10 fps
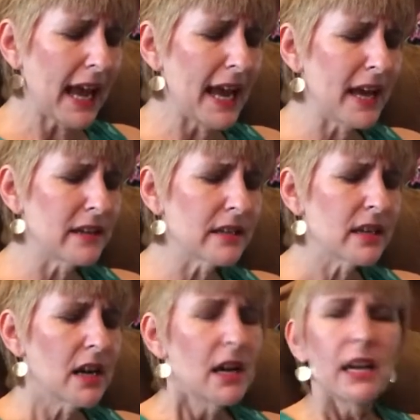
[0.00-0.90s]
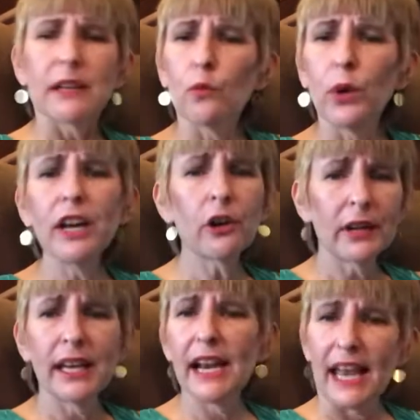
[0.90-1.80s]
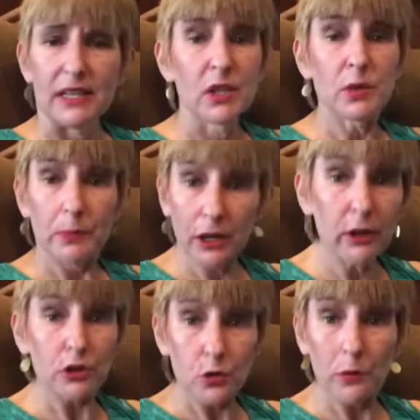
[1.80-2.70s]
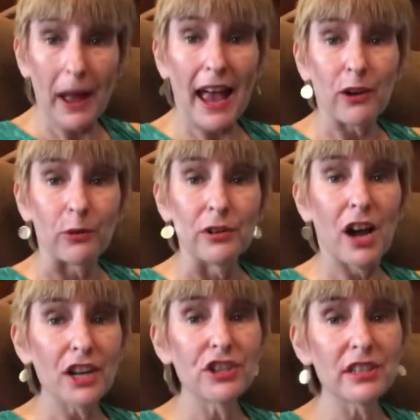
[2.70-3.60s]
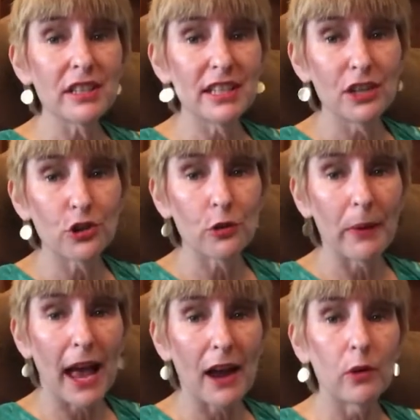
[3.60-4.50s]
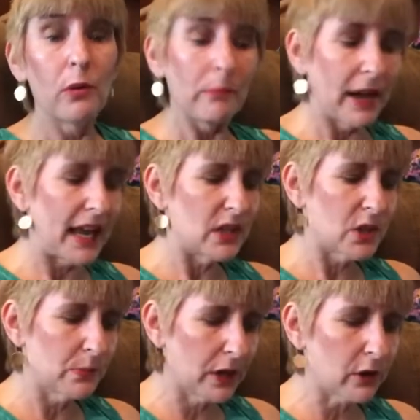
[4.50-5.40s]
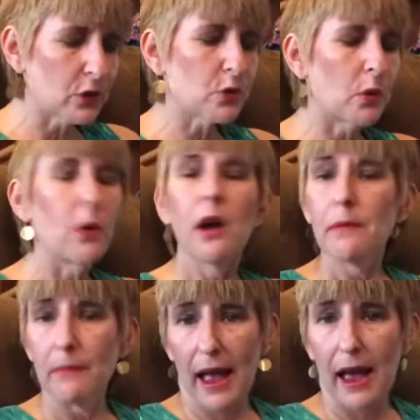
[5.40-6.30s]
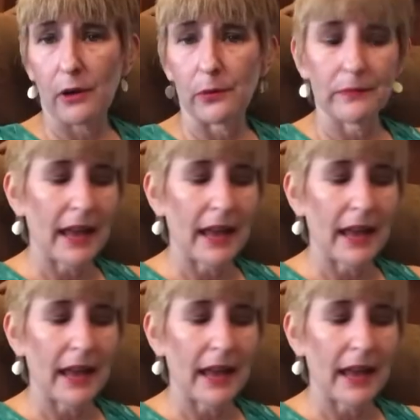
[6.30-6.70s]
and we are in a spiritual battle not just a digital battle but a spiritual battle